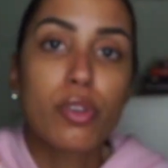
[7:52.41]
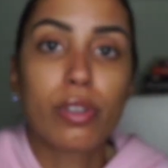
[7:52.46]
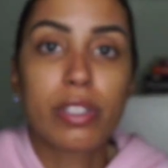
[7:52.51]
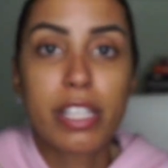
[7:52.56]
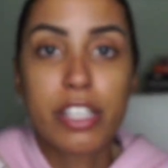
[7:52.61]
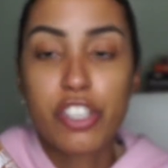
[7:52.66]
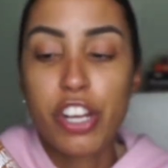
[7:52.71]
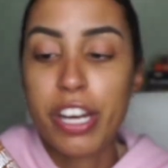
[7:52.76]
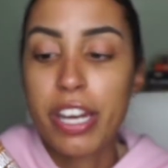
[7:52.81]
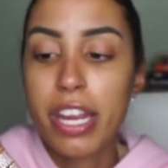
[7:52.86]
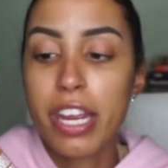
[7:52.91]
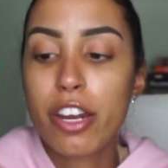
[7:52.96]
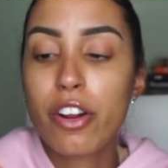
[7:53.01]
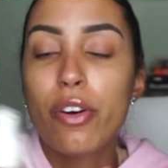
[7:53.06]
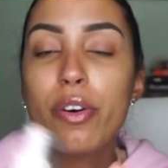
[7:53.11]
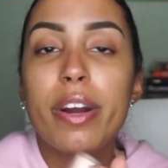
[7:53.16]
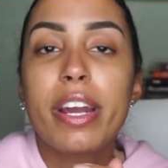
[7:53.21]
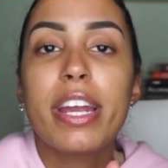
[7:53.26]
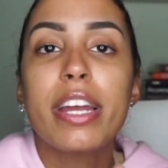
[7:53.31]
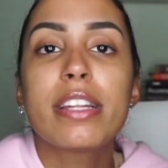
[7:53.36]
de
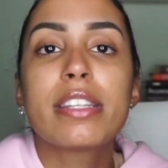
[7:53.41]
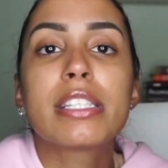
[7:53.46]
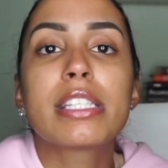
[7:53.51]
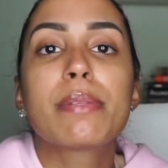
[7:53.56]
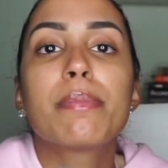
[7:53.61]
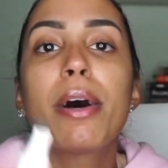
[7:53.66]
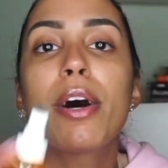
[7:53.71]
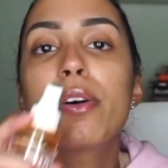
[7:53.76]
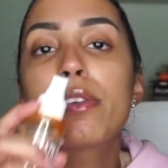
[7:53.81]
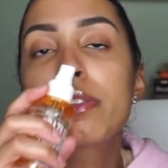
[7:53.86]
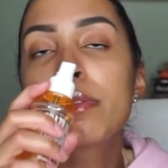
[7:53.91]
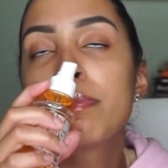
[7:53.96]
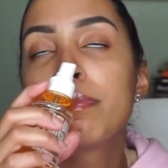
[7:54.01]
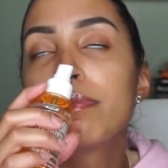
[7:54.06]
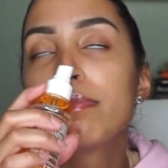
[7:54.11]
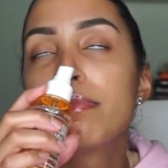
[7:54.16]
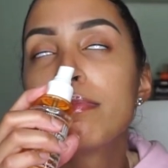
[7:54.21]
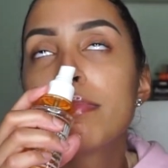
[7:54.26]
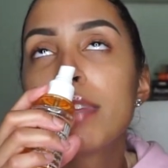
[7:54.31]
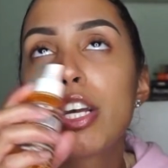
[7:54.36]
Janeiro. It smells
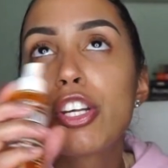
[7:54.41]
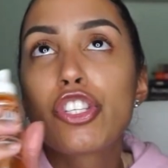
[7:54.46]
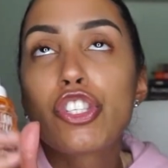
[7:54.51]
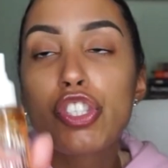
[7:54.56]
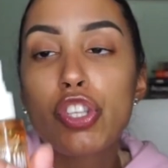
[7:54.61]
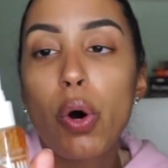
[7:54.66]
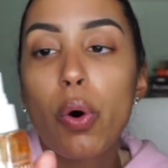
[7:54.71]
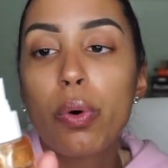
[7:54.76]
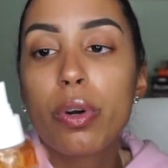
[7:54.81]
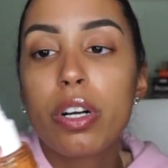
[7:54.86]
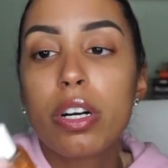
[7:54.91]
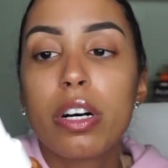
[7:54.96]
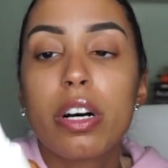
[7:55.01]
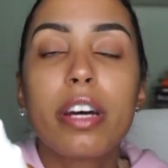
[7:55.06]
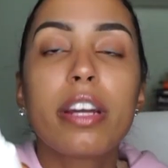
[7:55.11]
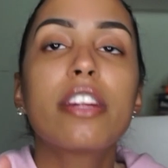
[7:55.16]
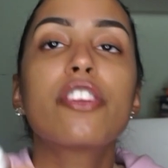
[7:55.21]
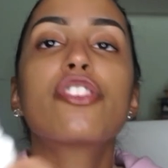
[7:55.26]
so good,